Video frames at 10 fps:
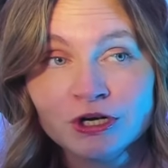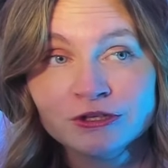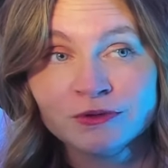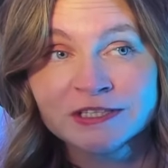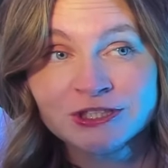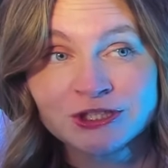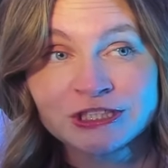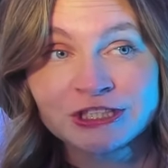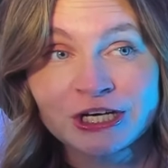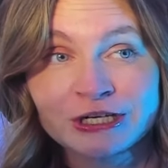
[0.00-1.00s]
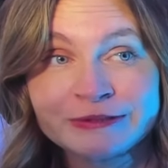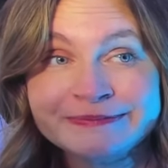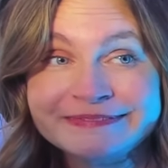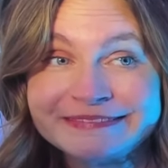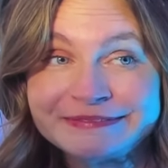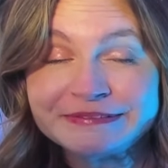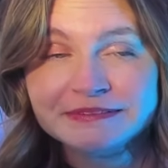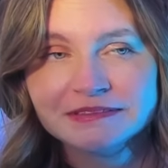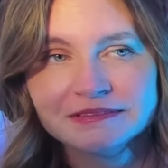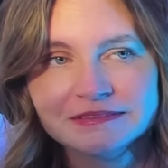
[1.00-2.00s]
good question though.
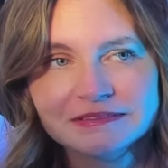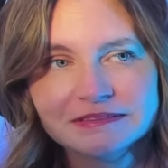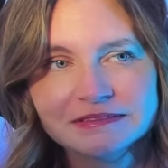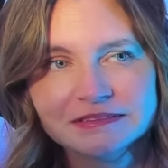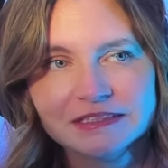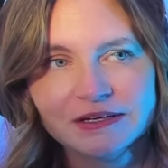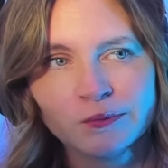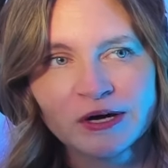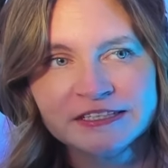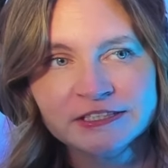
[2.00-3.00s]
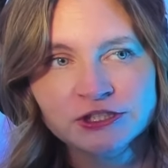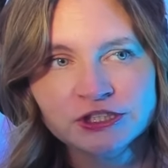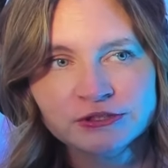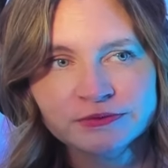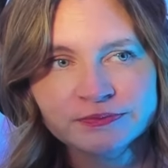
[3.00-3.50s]
Why did you?